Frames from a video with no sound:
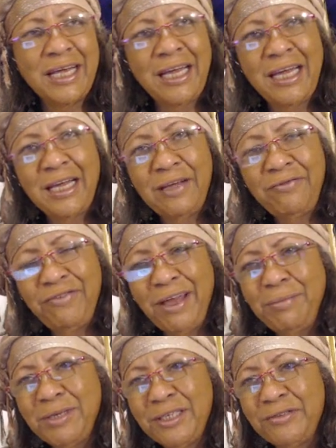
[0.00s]
a
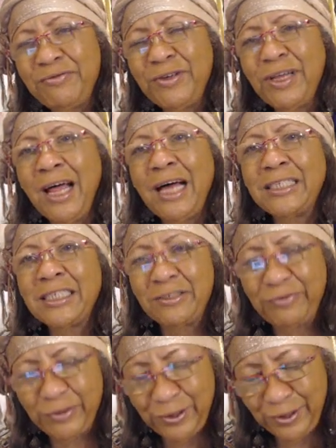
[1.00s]
famous
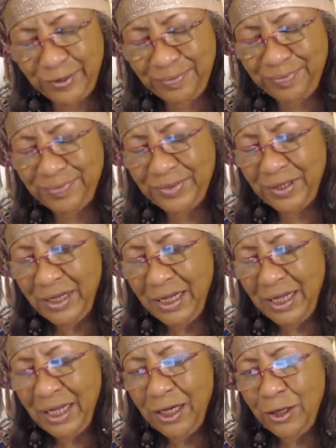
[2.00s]
philosopher
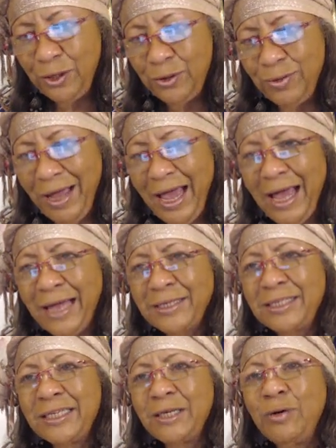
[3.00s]
who
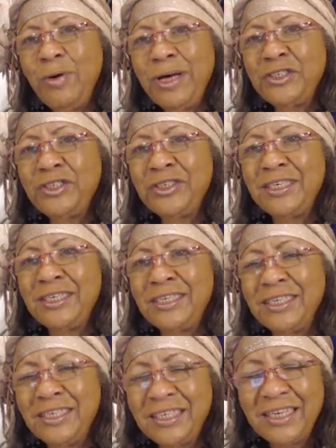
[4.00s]
asked the
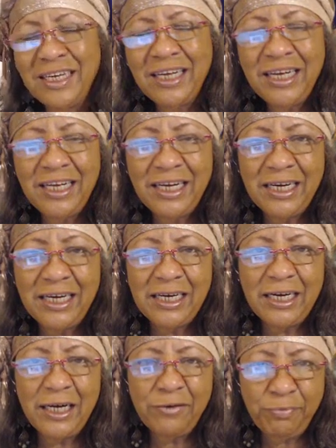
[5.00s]
question
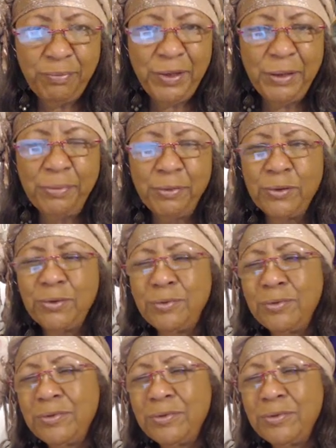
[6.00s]
of people,